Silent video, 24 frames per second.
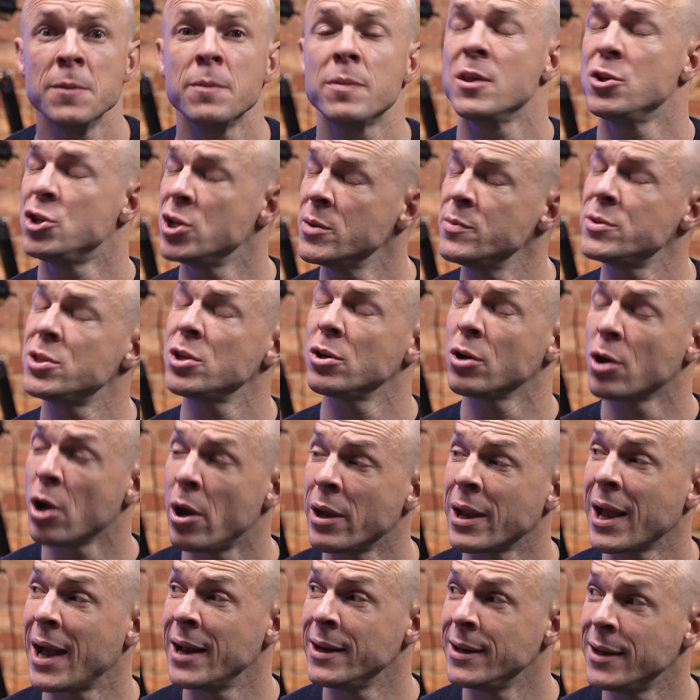The gyms that are
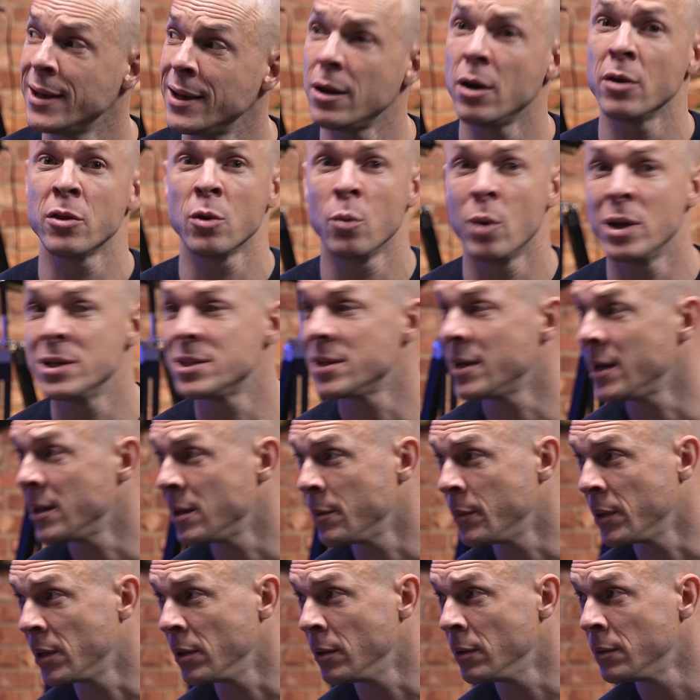going under are the ones that are in
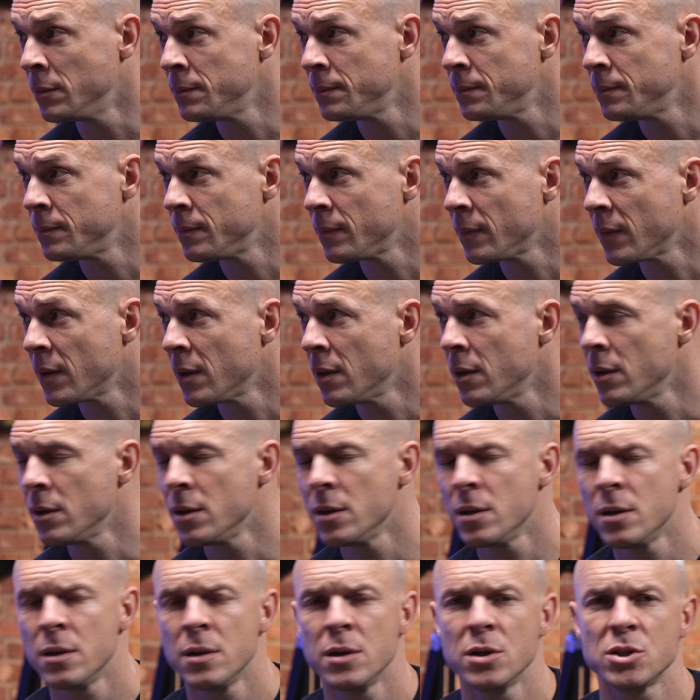the middle. Mm.
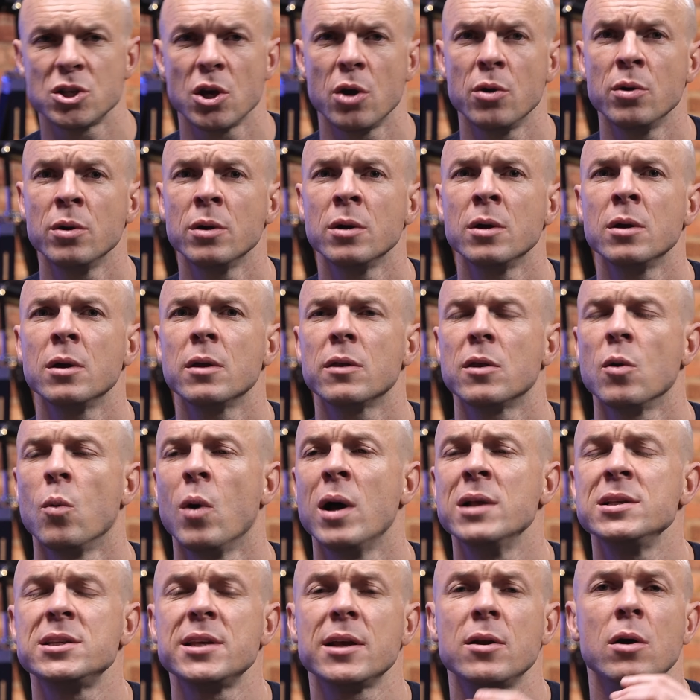So the
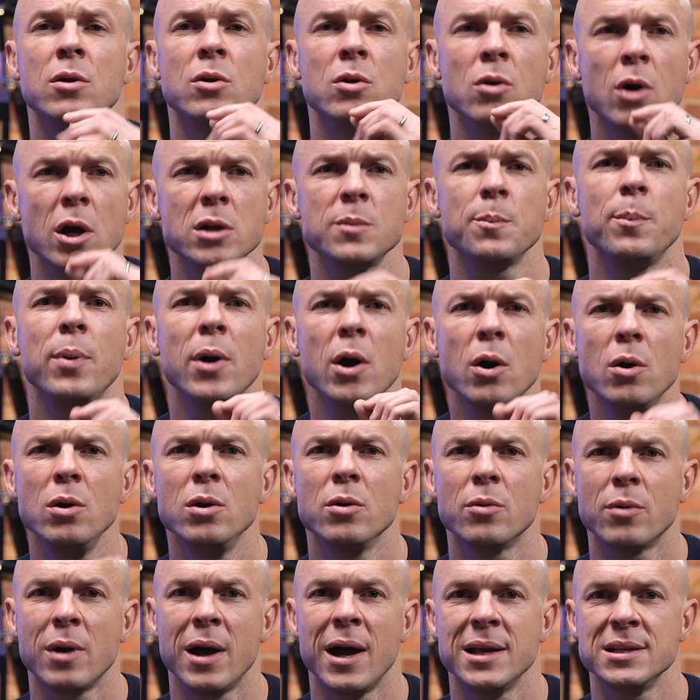ones that are not
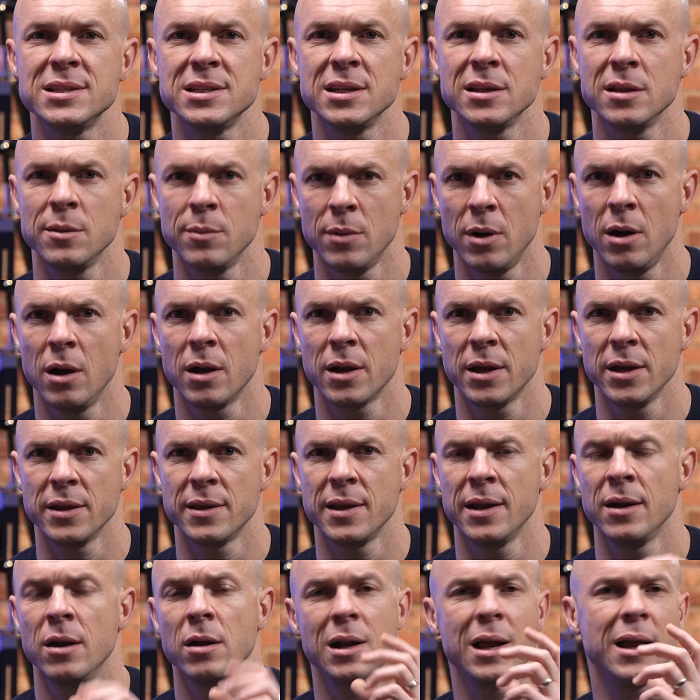polarizing the market,
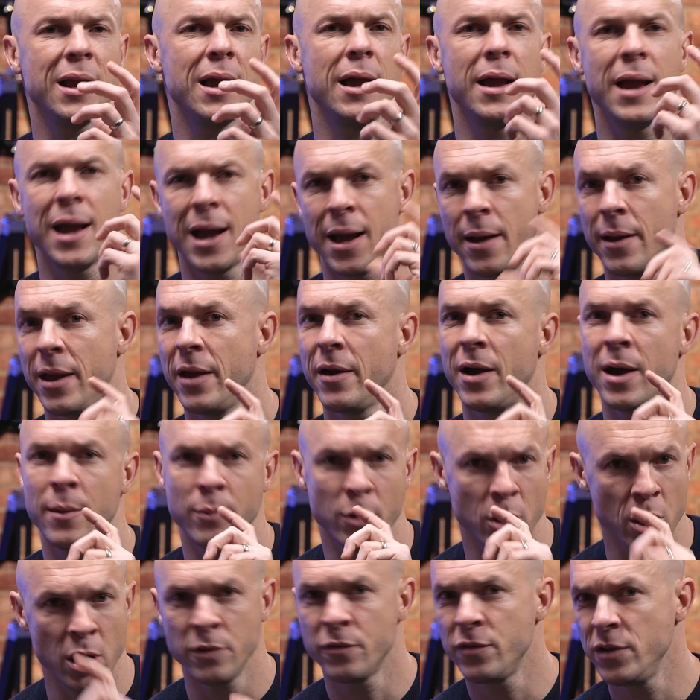they're not like, I, am
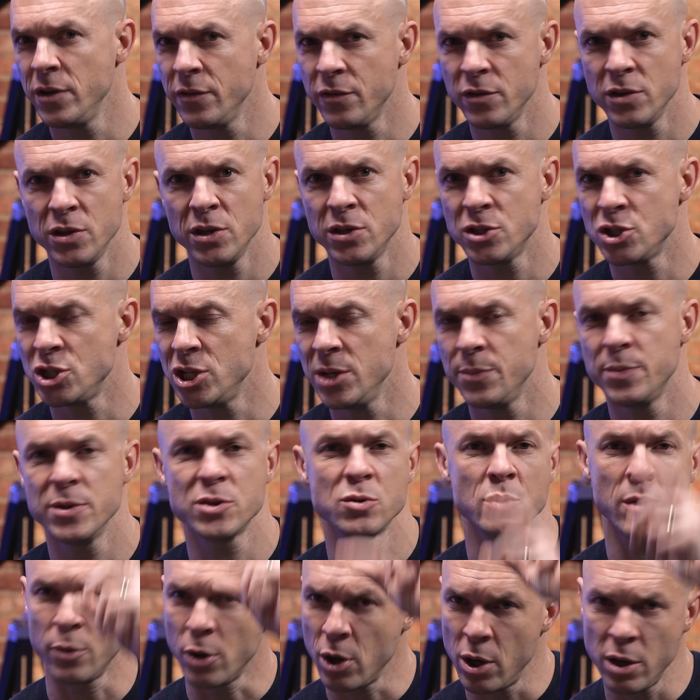going for you for the
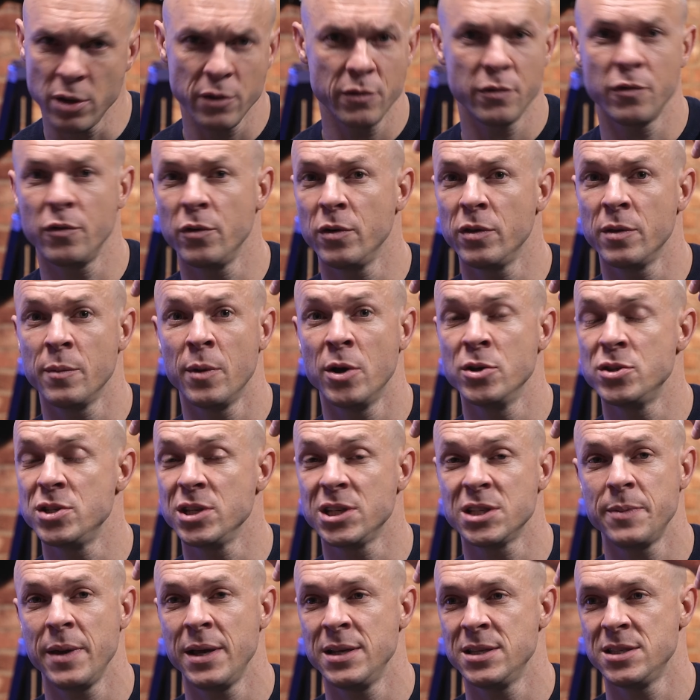cheapest or I'm going for the most
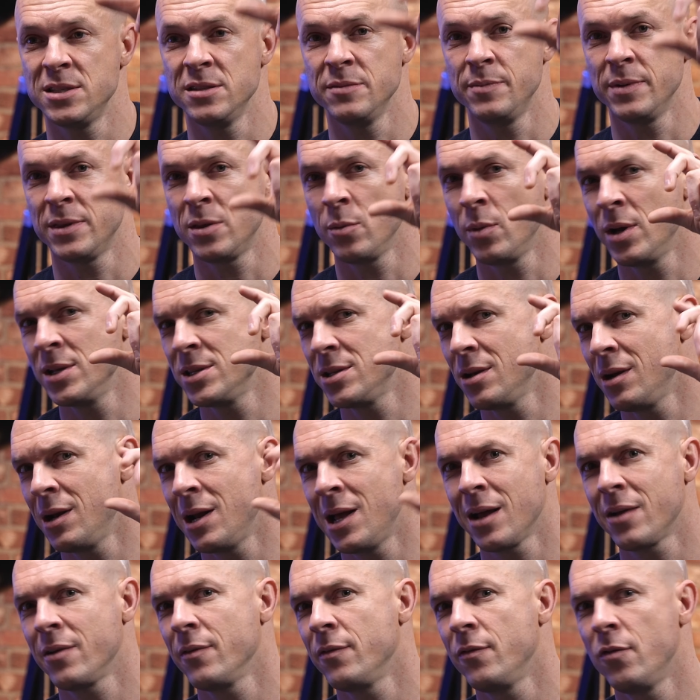expensive. But the ones that are
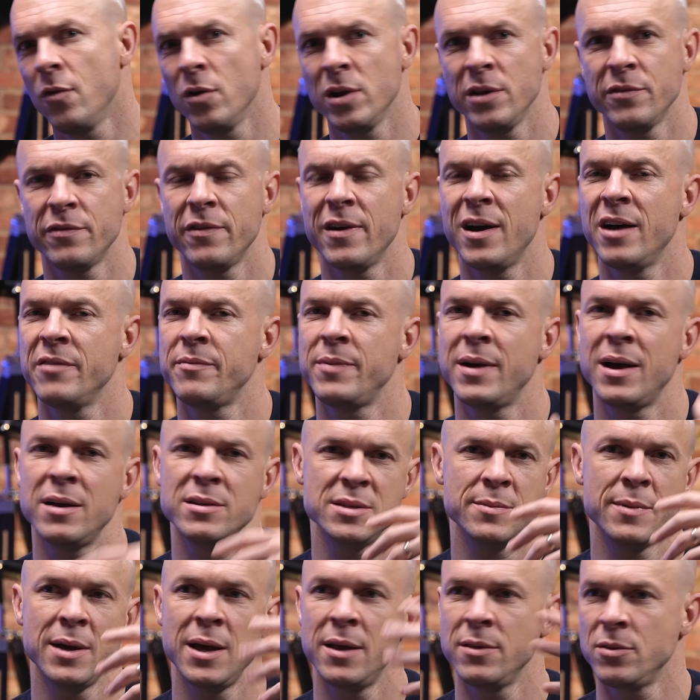like 45
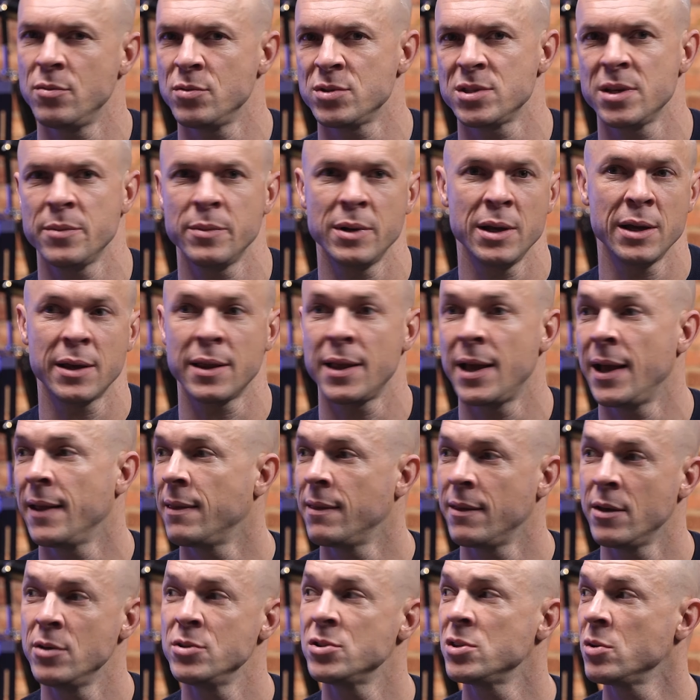pounds a month or something like
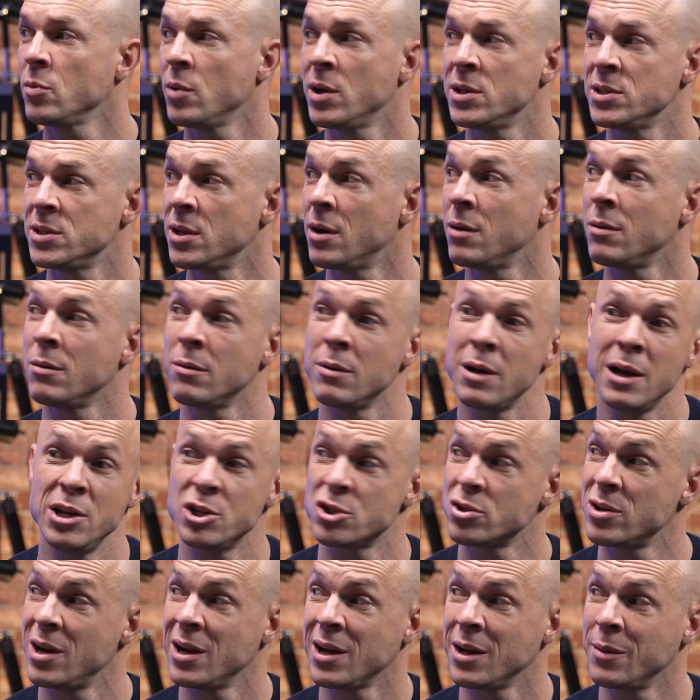that, those are the ones that are really
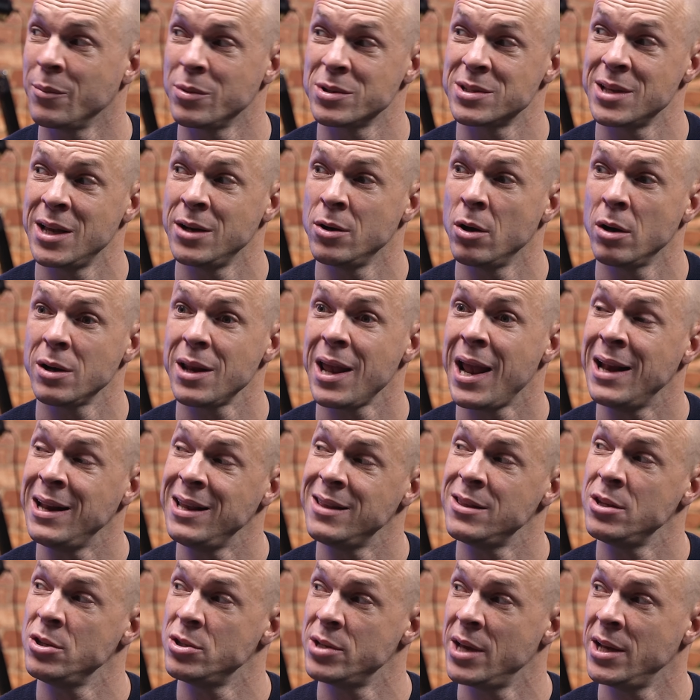struggling because they're not
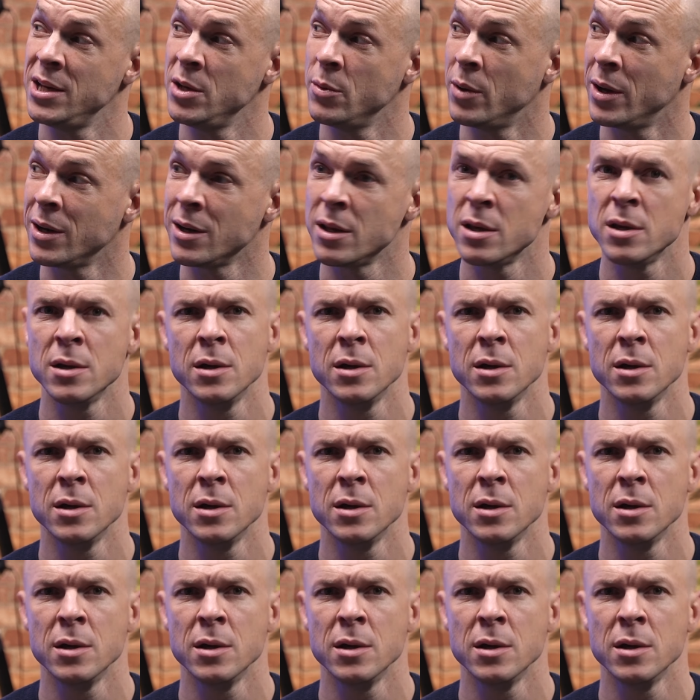anything to anyone.